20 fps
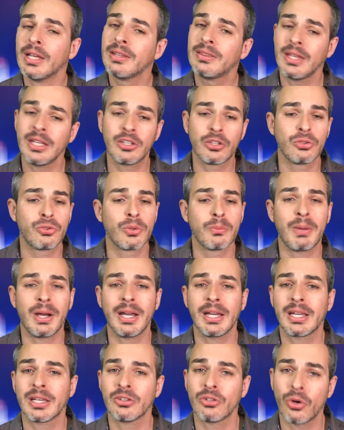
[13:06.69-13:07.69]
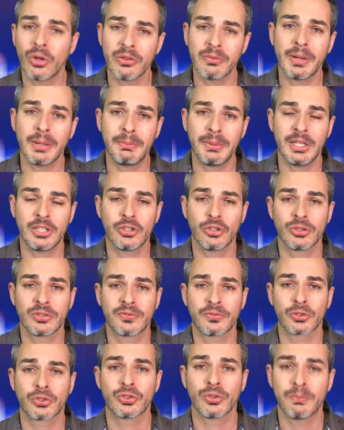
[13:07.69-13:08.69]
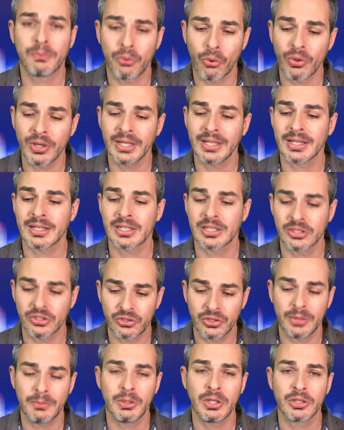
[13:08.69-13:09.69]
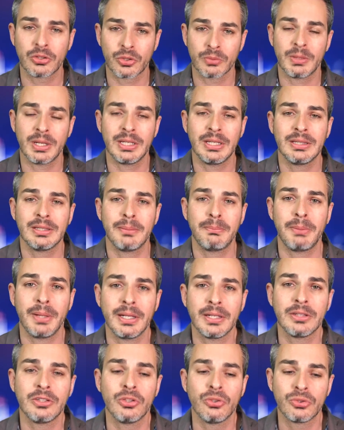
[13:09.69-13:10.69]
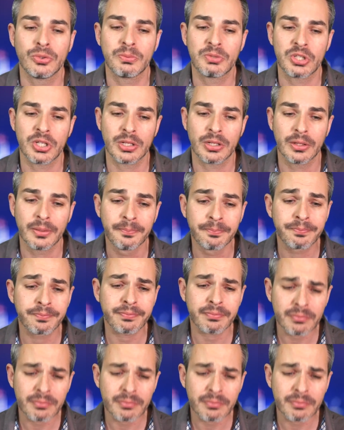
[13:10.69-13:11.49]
Thank you to Mike and all of my Patreons for supporting and contributing to my independent YouTube channel.